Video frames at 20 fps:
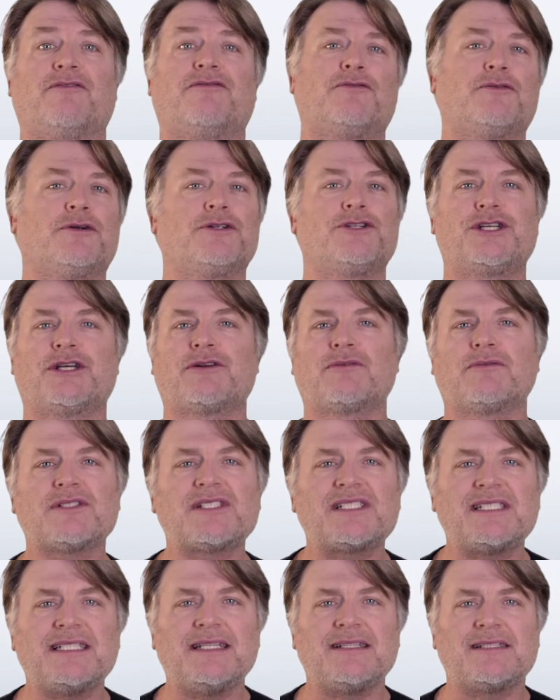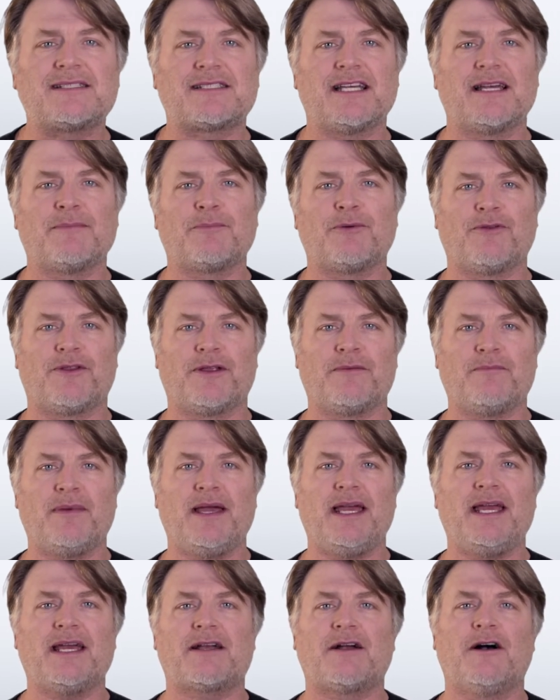for a general singing sample that
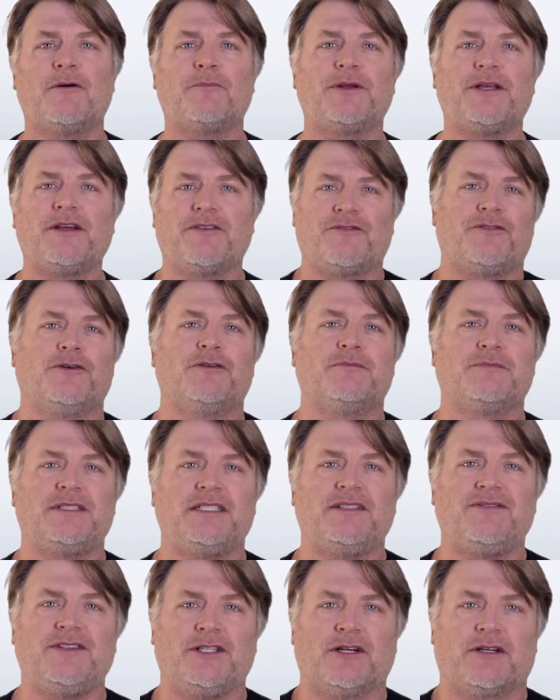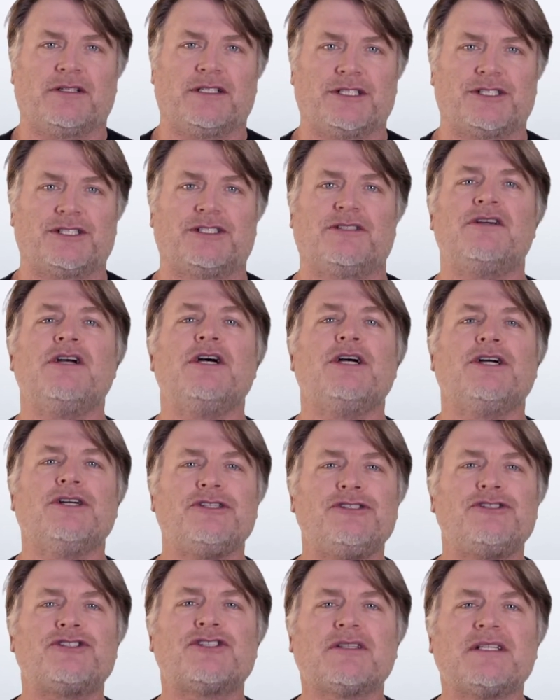may accompany a film TV audition,
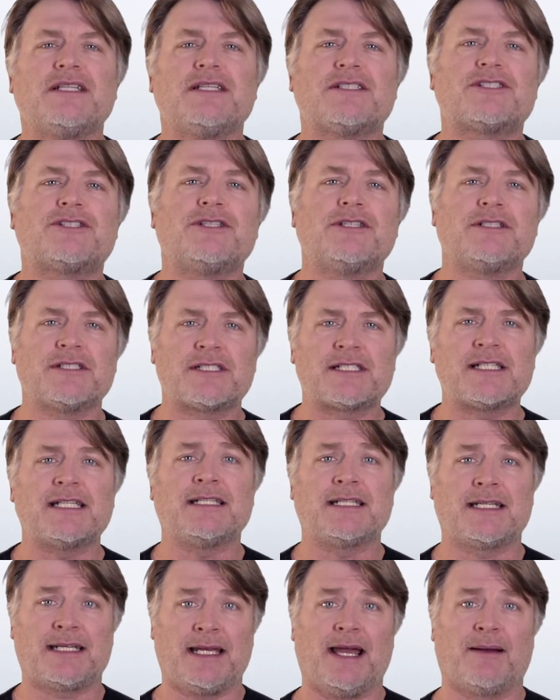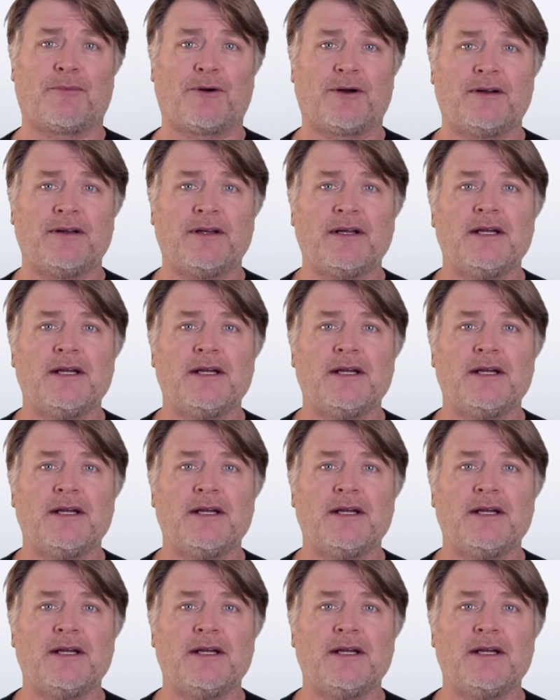usually it's good to sing to camera.